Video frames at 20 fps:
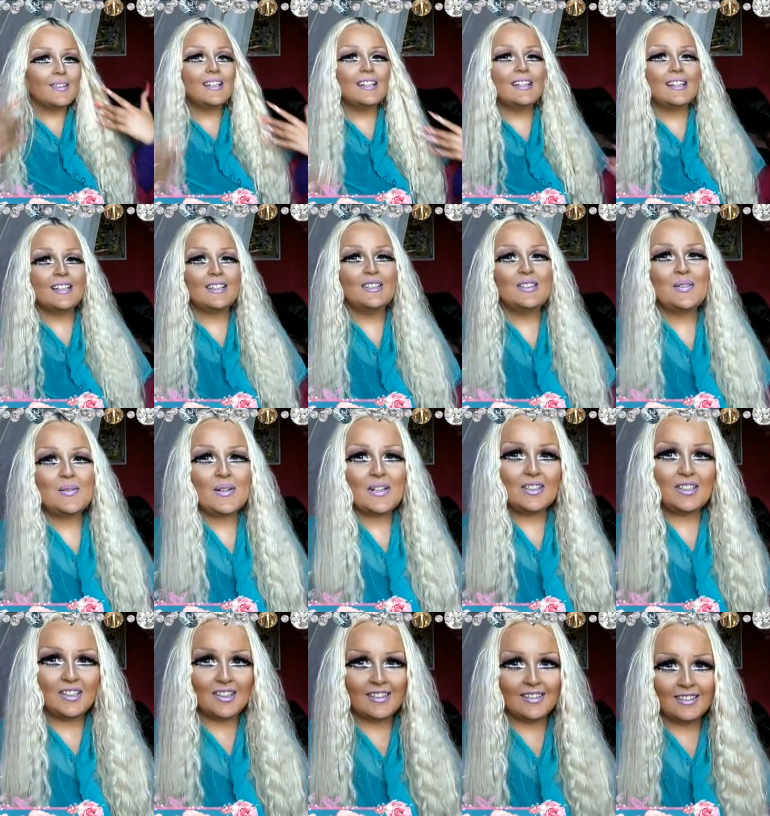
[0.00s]
Thanks for
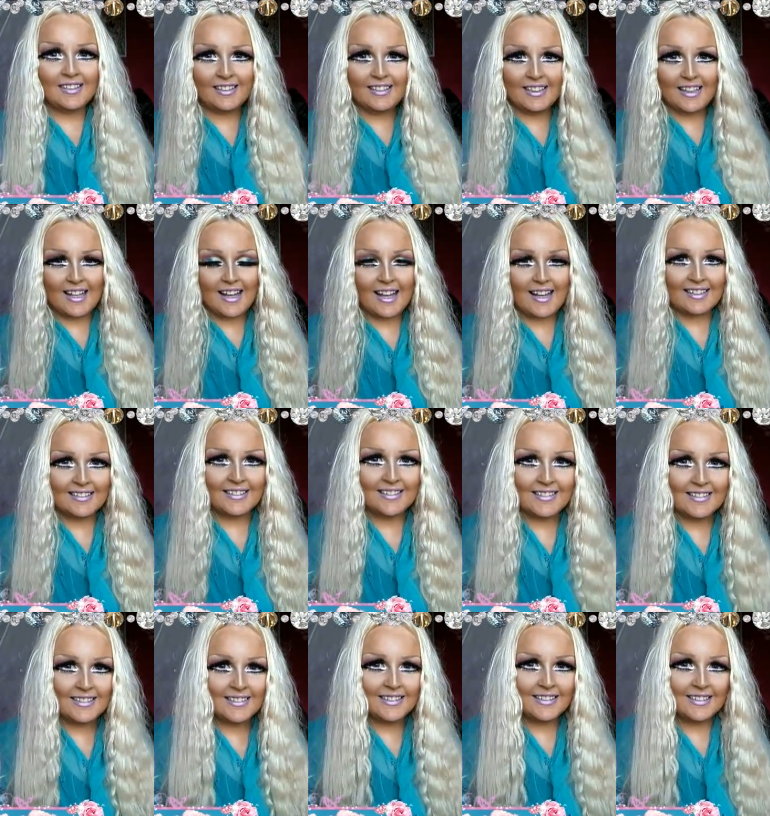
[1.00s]
watching, and
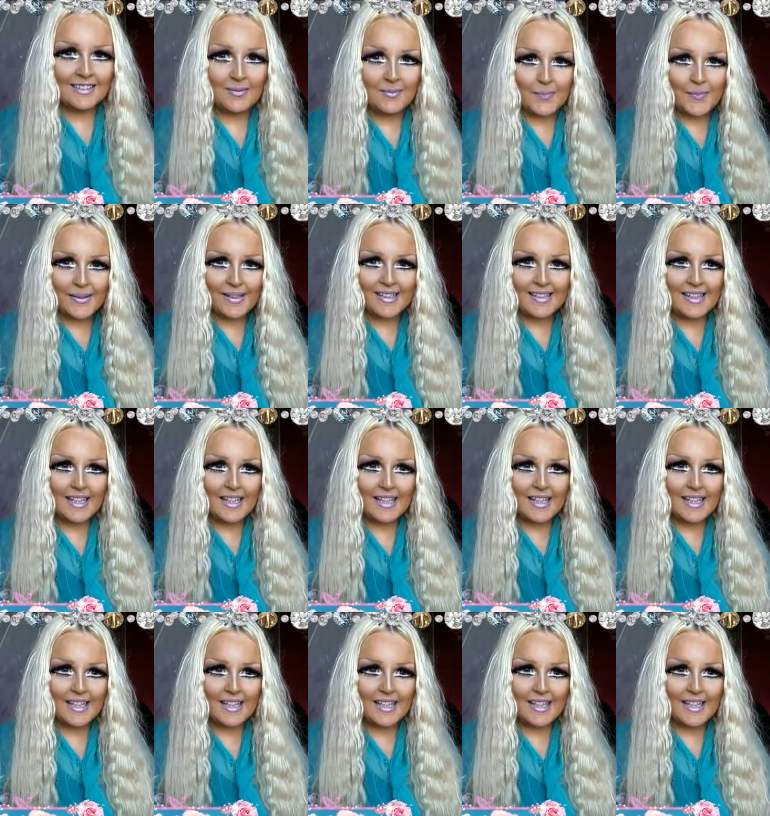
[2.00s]
please